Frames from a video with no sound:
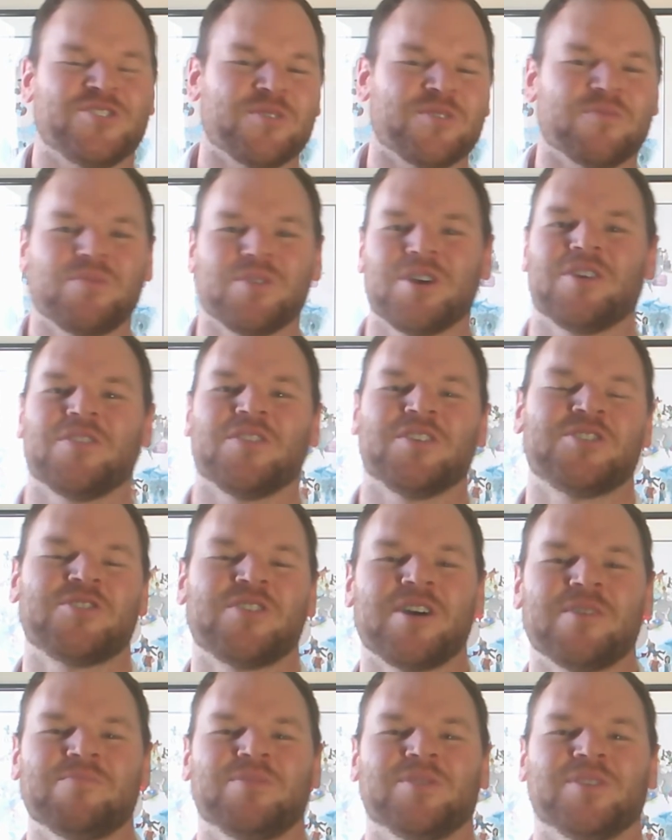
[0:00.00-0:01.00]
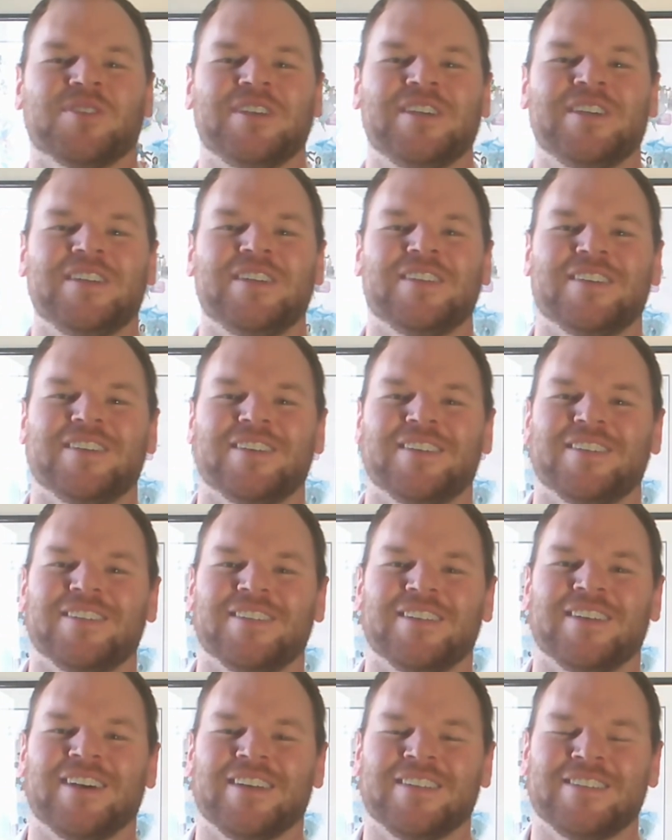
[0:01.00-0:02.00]
jumping on the trampoline,
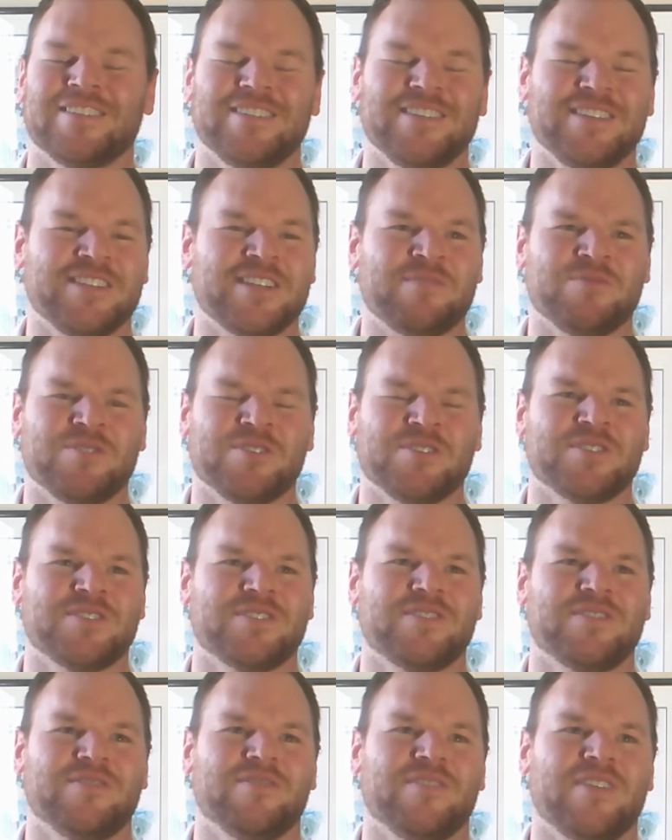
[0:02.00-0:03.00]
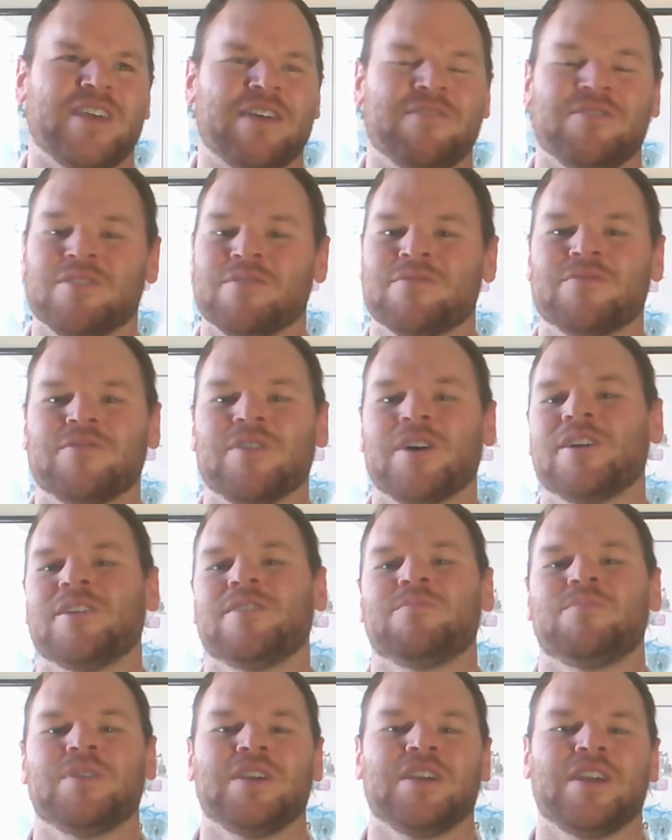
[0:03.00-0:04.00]
uh, seeing them just having
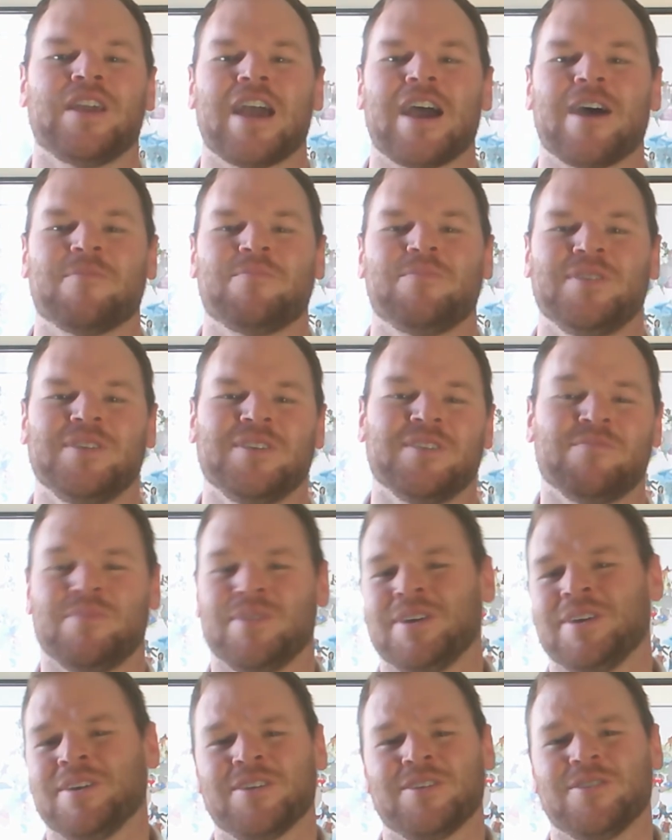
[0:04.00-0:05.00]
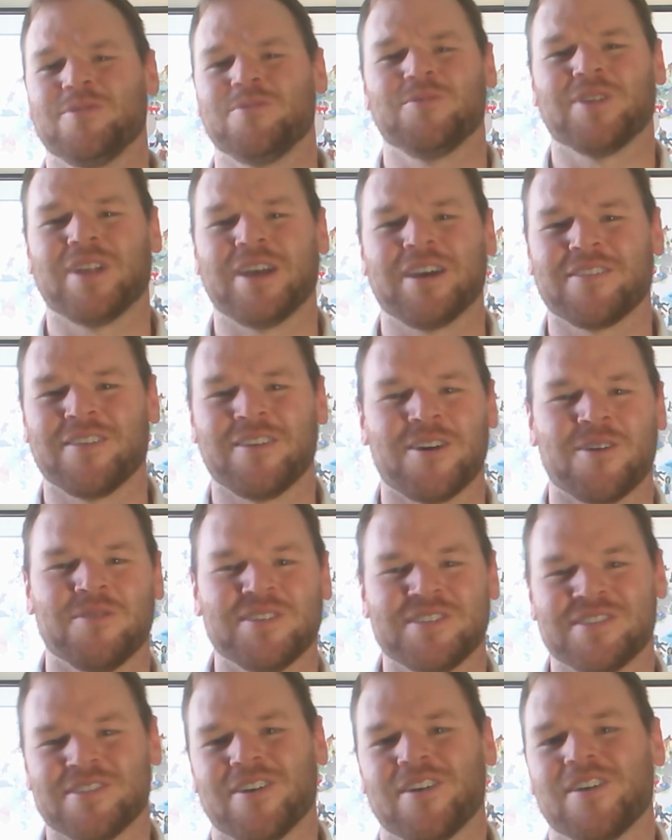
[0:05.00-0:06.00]
fun, being happy, and being cute like they
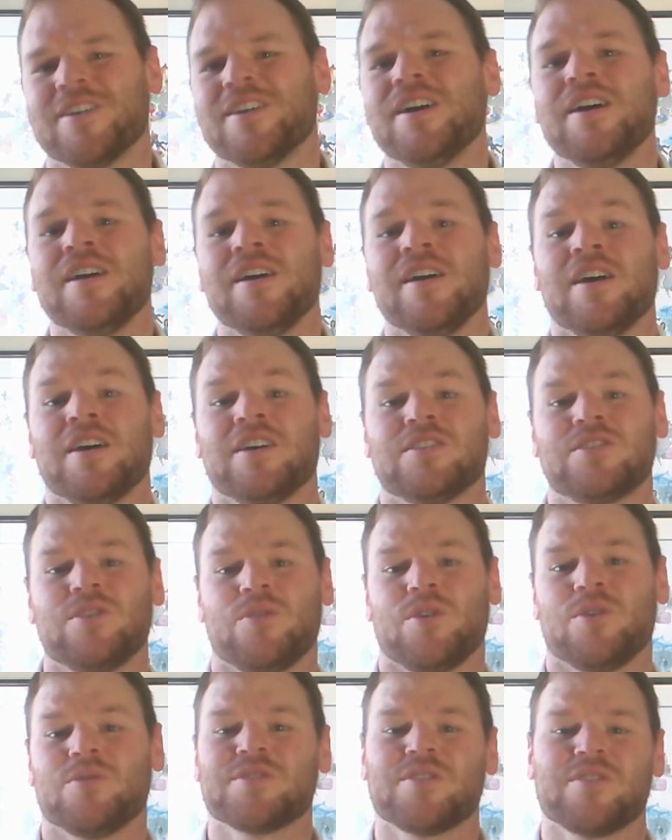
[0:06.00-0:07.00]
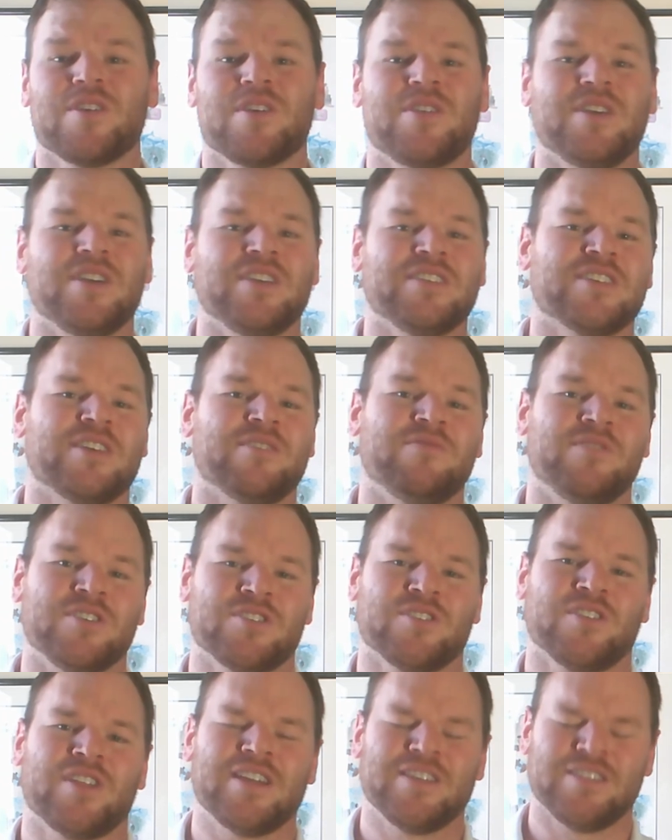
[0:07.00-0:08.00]
always are. So those are the things I
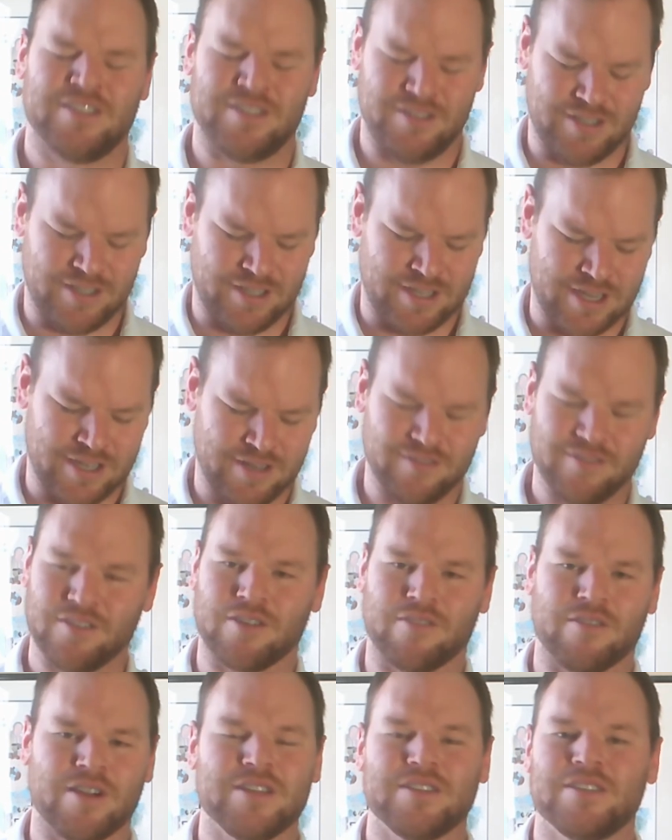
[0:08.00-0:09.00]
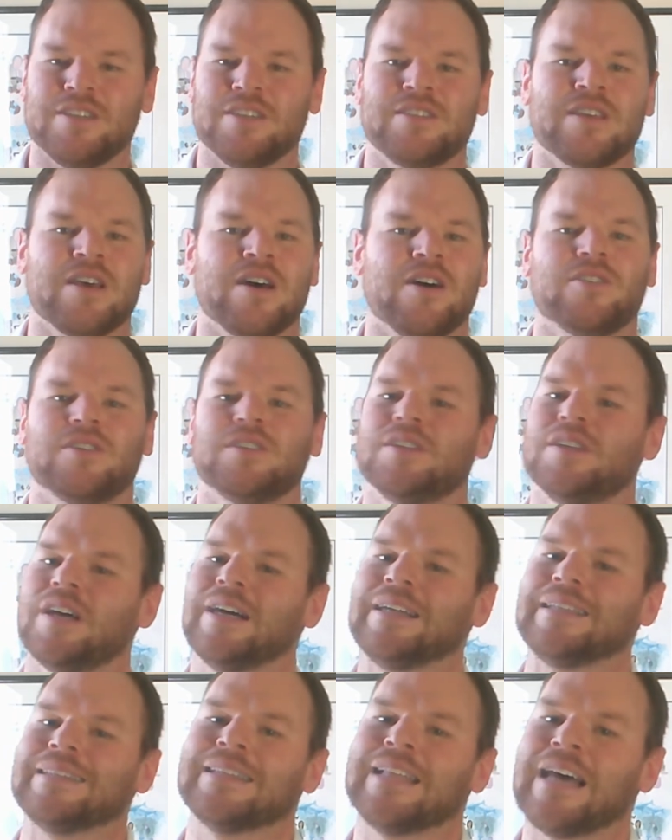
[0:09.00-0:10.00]
visualize, and again, great detail,
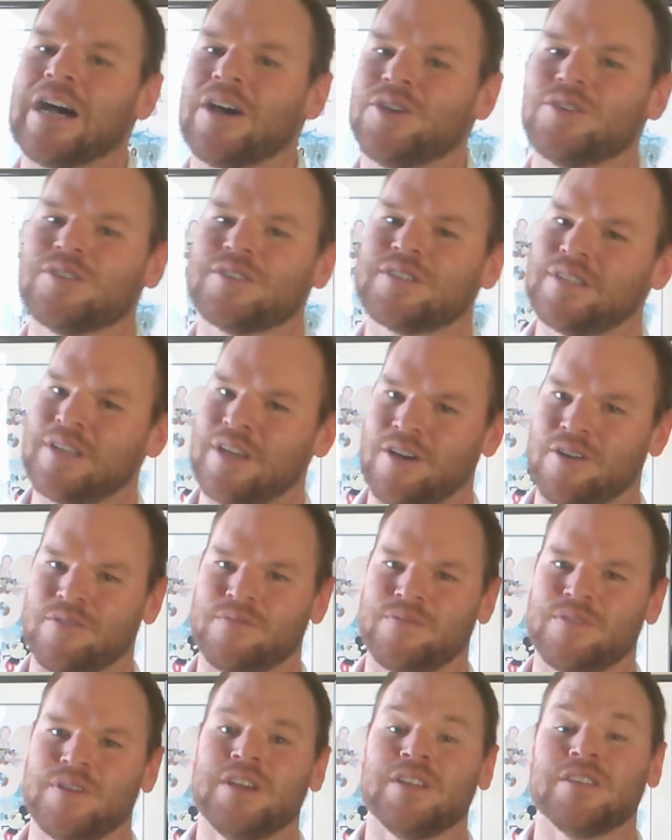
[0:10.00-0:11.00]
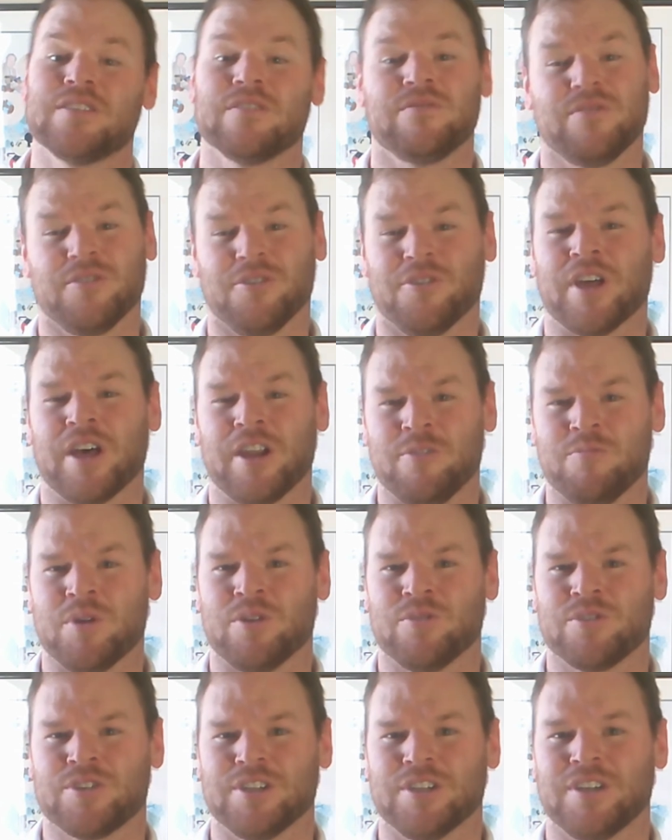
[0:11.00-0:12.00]
allow yourself to feel that
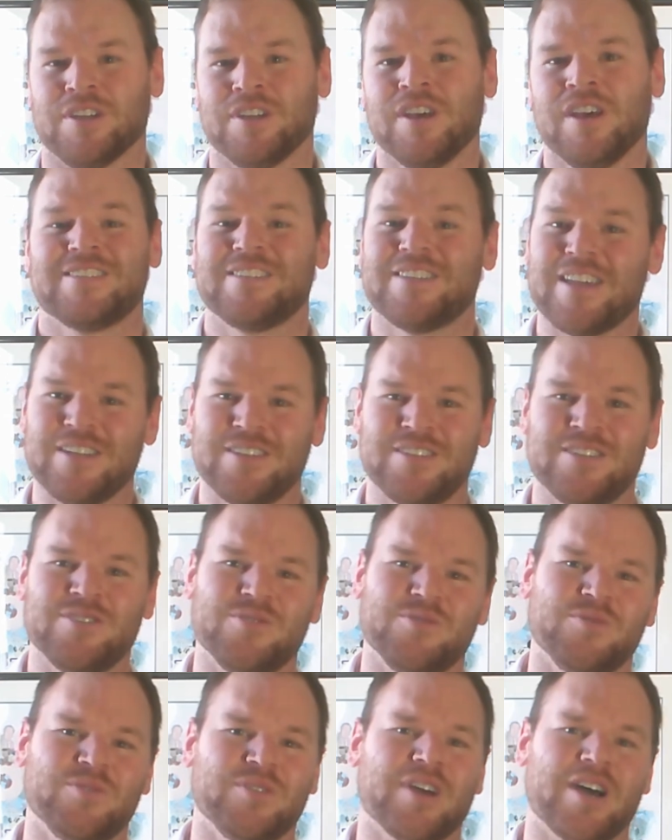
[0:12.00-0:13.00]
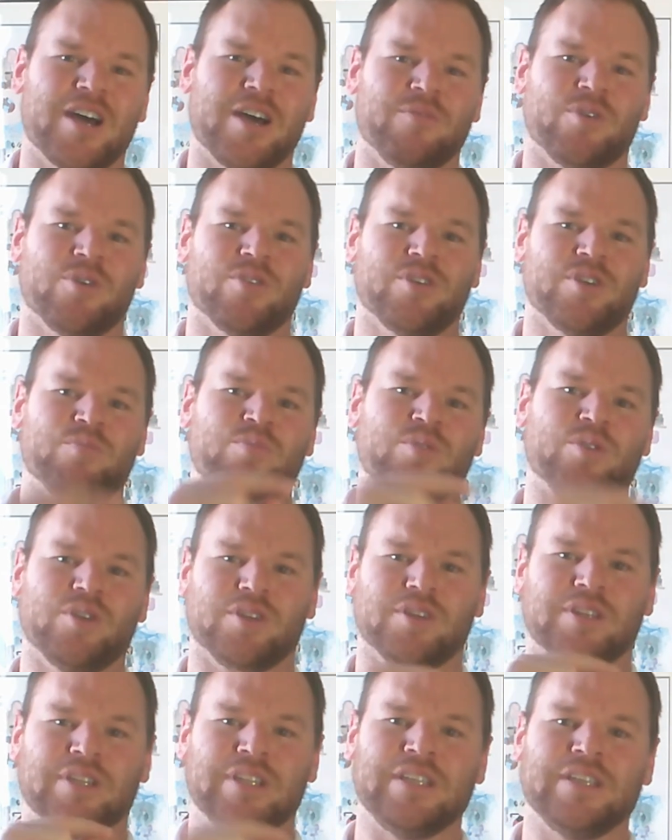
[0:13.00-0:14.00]
emotion. Stay tuned, I'm going to put a
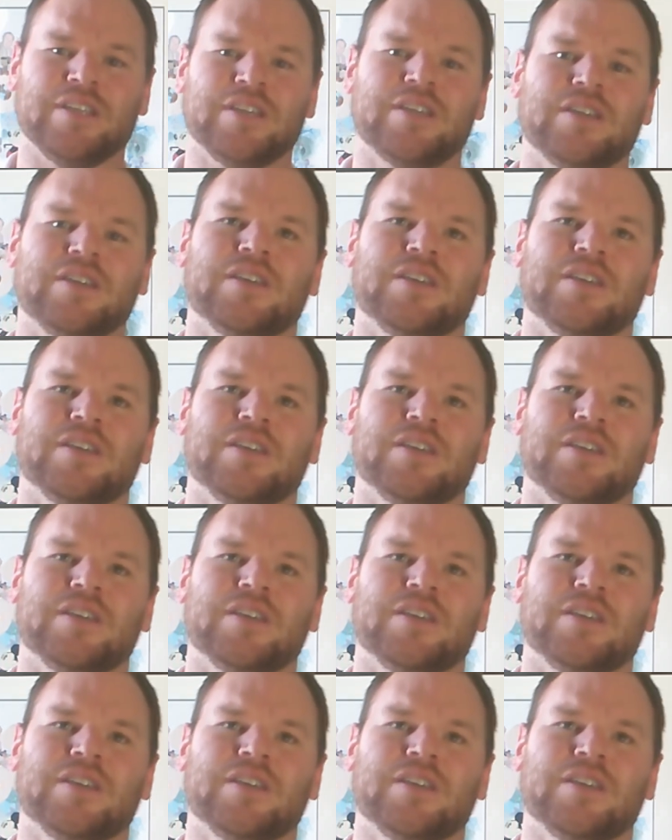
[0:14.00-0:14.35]
link